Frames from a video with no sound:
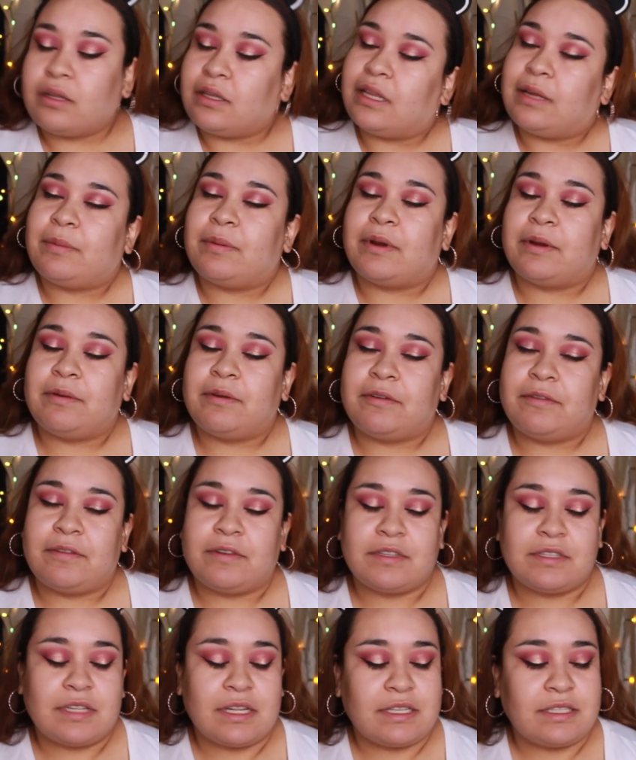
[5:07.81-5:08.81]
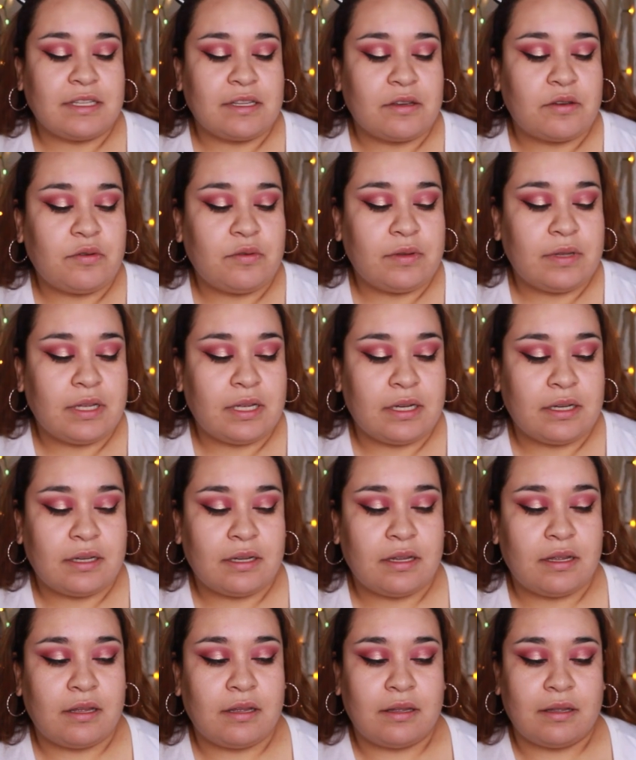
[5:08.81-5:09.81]
That primer feels nice and cooling.
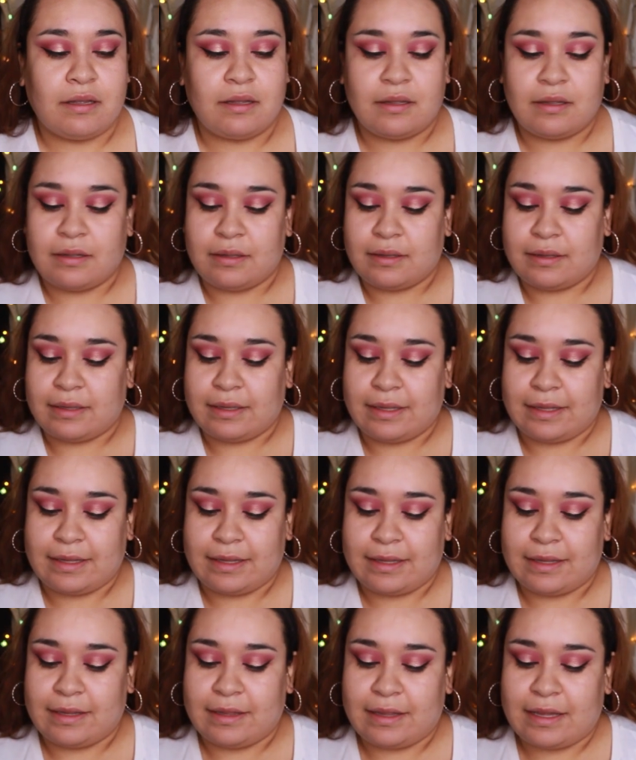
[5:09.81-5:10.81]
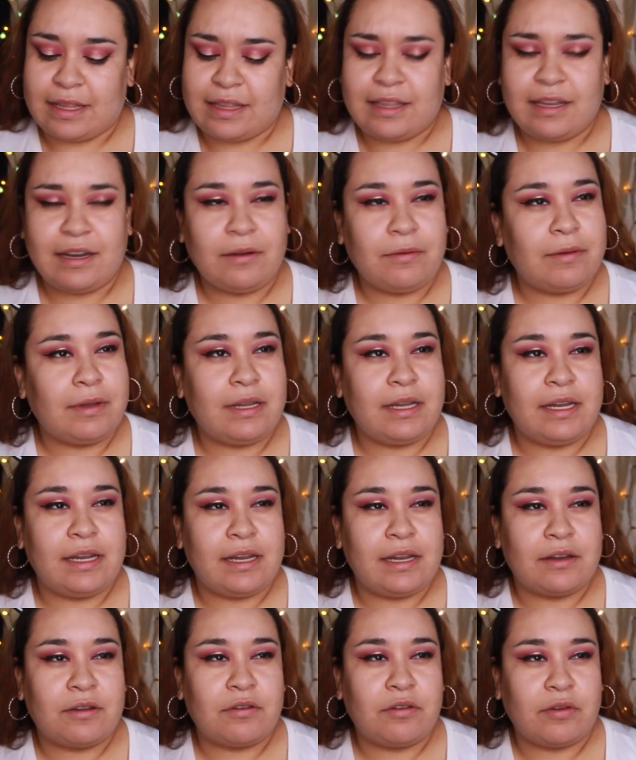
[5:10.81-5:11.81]
Not that I really
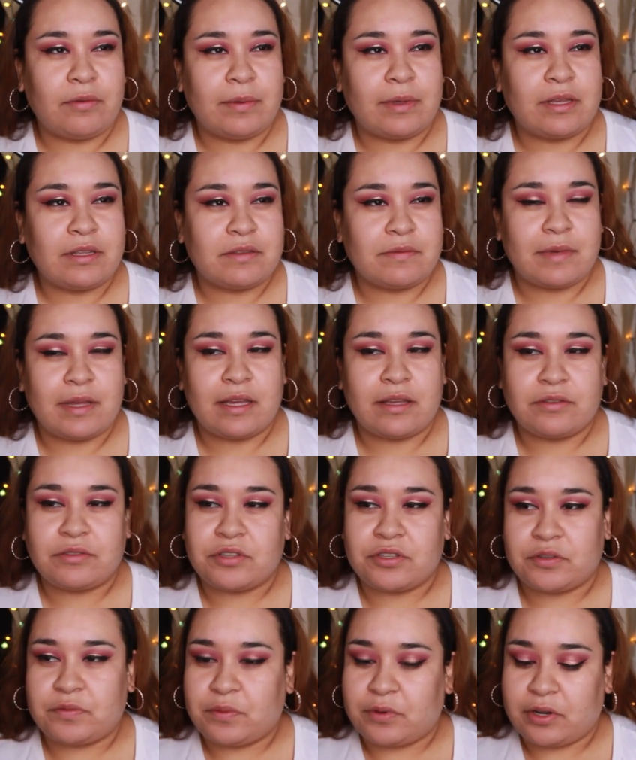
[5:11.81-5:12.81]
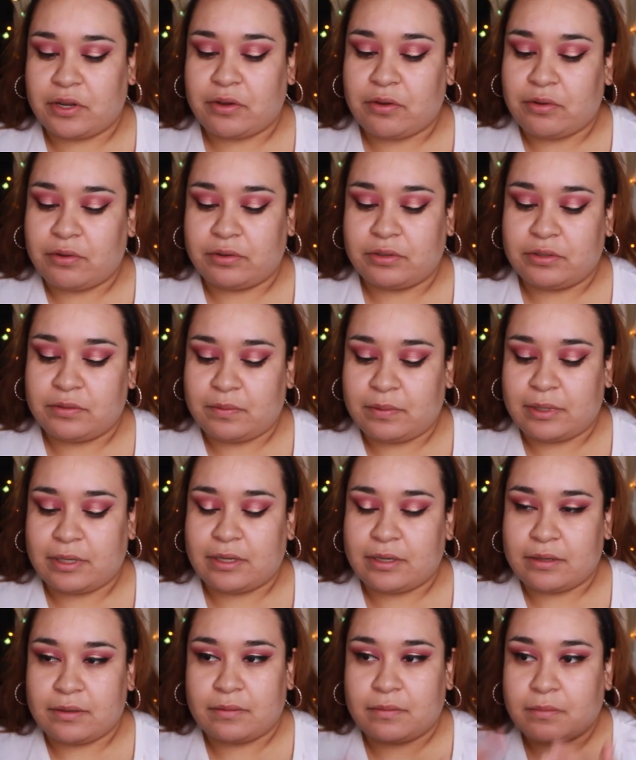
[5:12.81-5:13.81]
need cool because my house is pretty cold, but